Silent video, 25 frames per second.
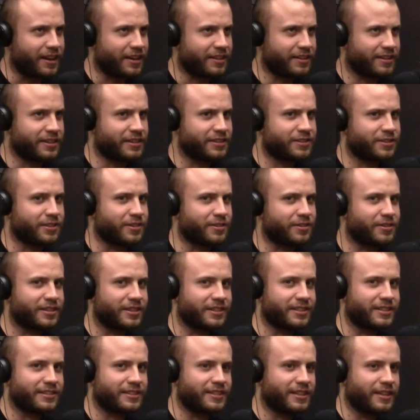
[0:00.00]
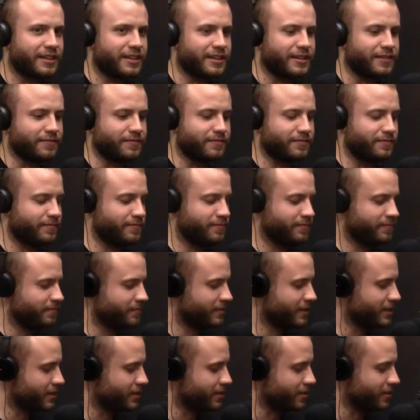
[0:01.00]
I think so because
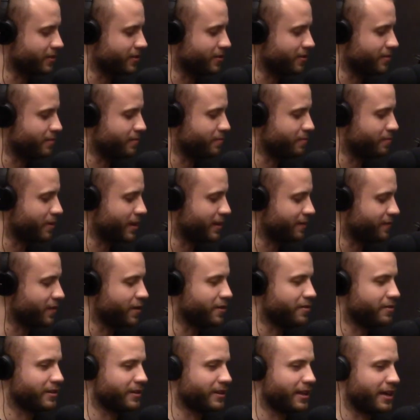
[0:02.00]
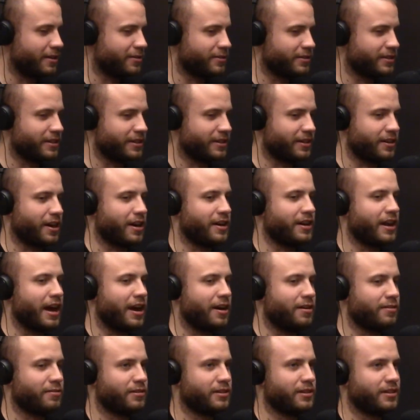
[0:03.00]
so my phone allows like an
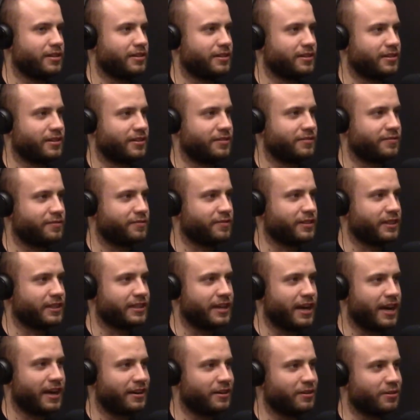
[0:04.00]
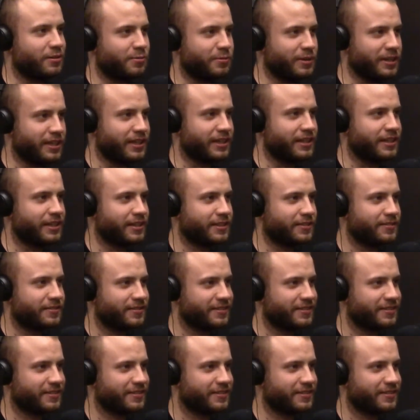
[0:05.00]
hour of free data a week.